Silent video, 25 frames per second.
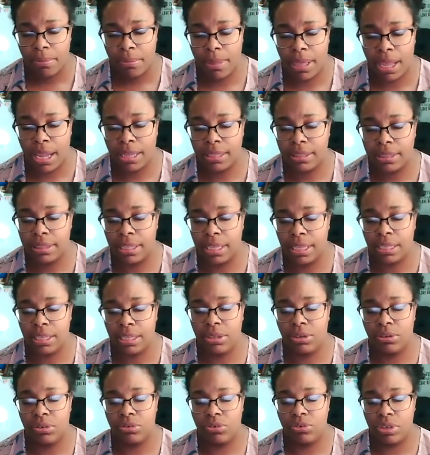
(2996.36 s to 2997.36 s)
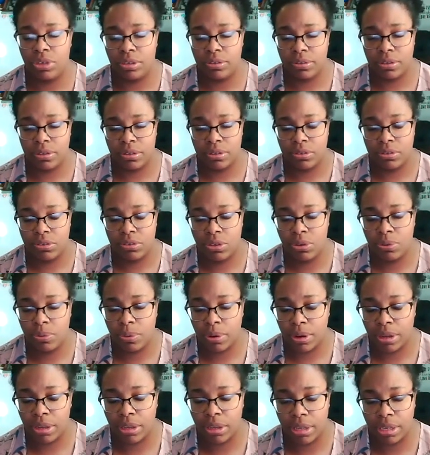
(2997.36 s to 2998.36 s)
I thank you, Jesus. You
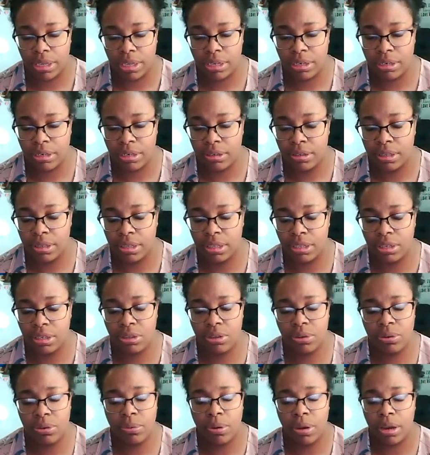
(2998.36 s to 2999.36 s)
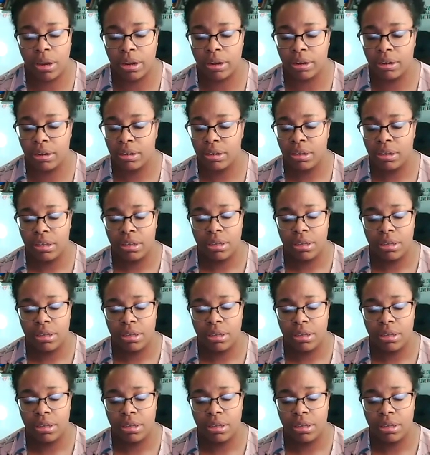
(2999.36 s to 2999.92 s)
are good and you are